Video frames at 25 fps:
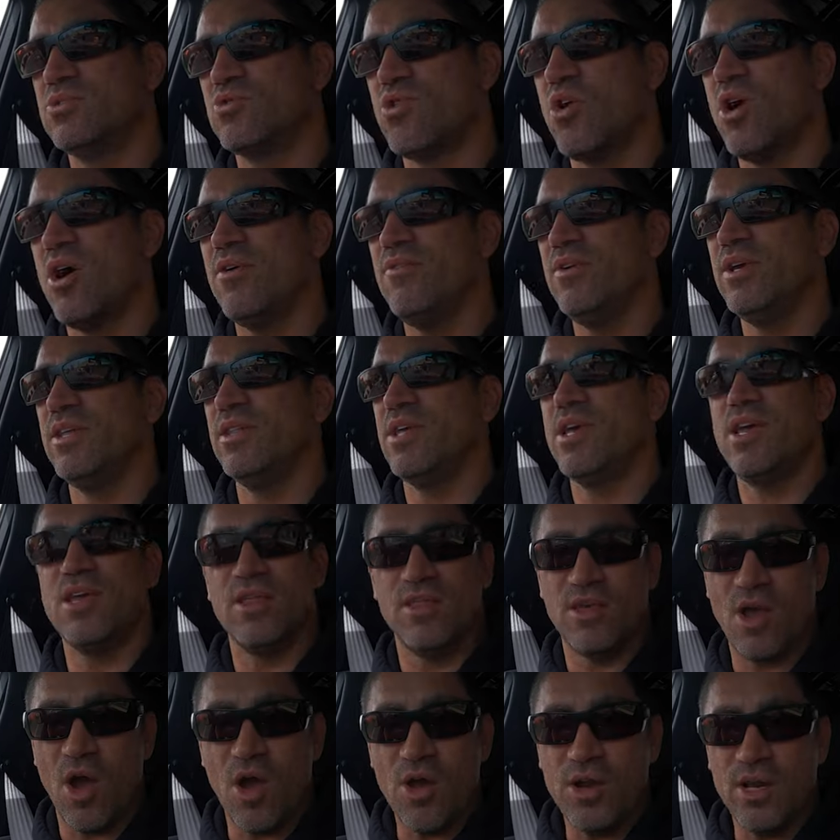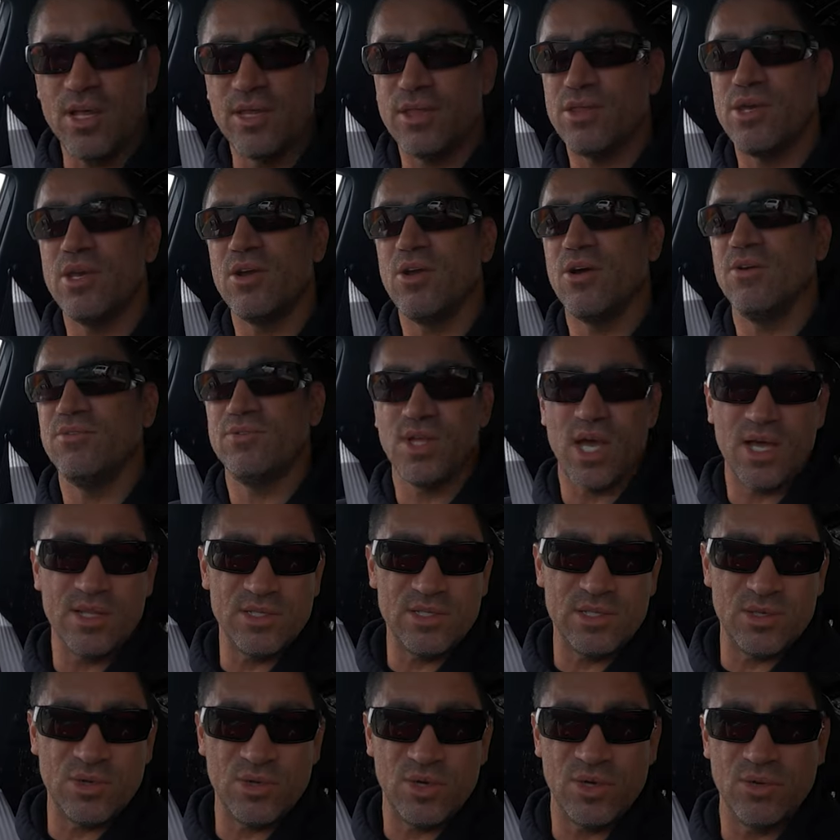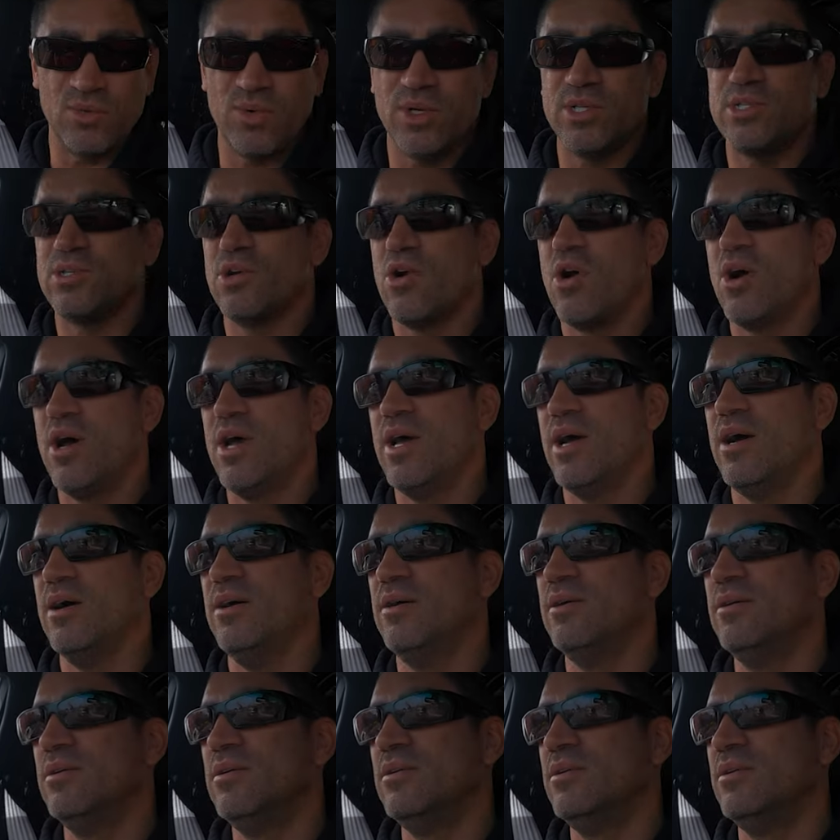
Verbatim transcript: it's driving. The only thing I've done to it, which I